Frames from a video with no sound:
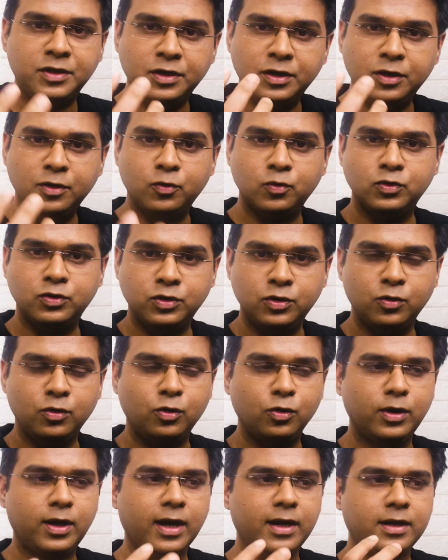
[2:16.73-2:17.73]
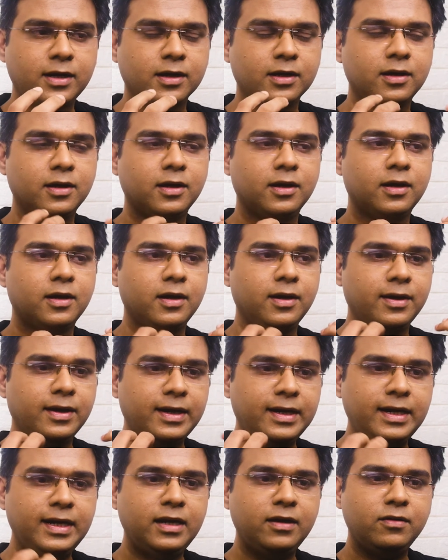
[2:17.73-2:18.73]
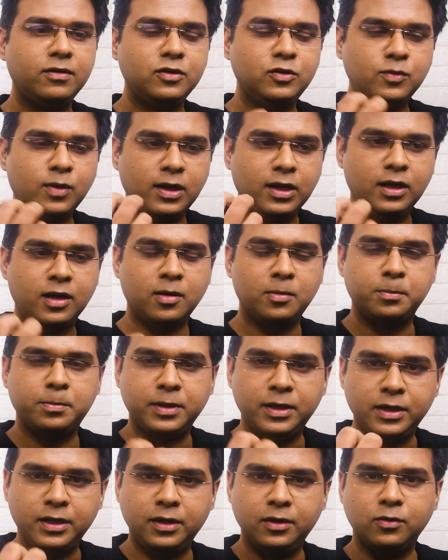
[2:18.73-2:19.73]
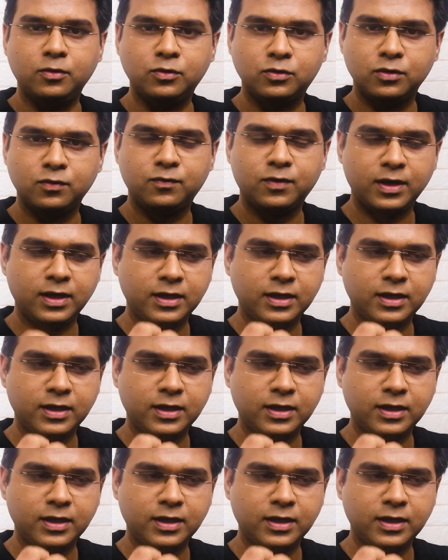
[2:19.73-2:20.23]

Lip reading: news. You look at individual company news. So for